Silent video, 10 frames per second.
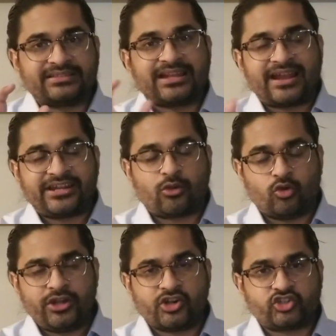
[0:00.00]

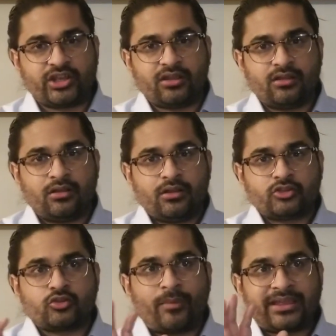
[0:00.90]
anticholinergic.
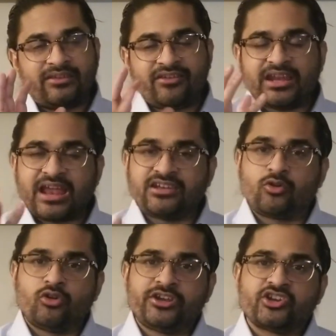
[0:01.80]
So by giving an
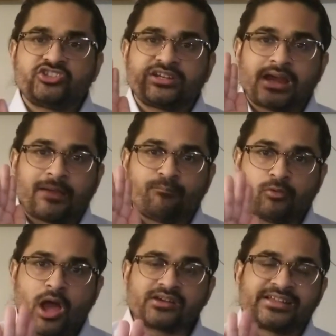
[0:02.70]
anticholinergic, I
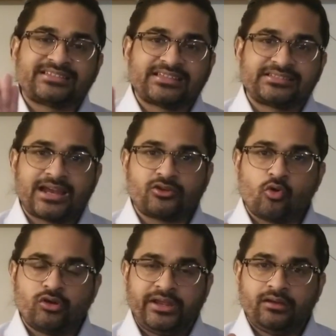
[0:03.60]
blocked his
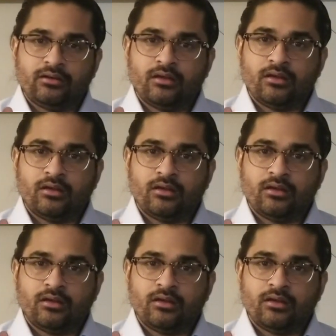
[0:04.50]
acetylcholine.